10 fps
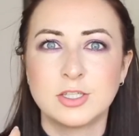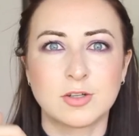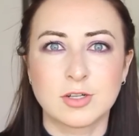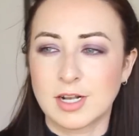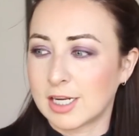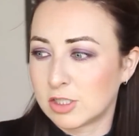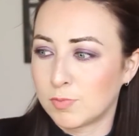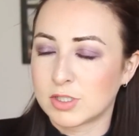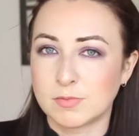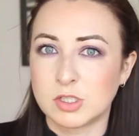So it's not like she
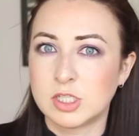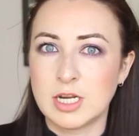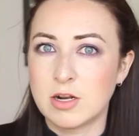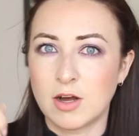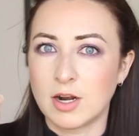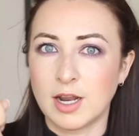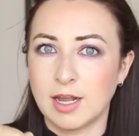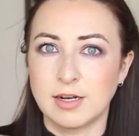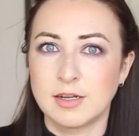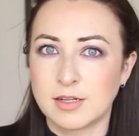puts a machine on
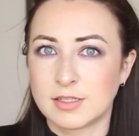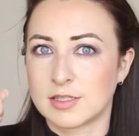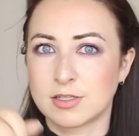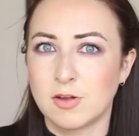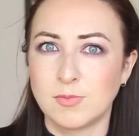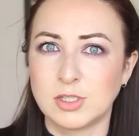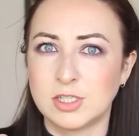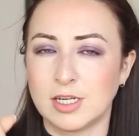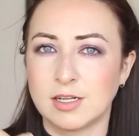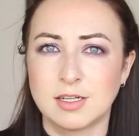and it's this whole
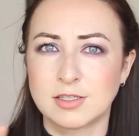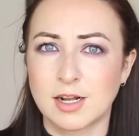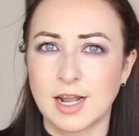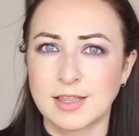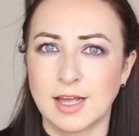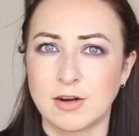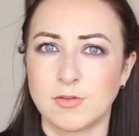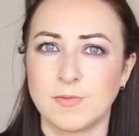machine. It's not like that at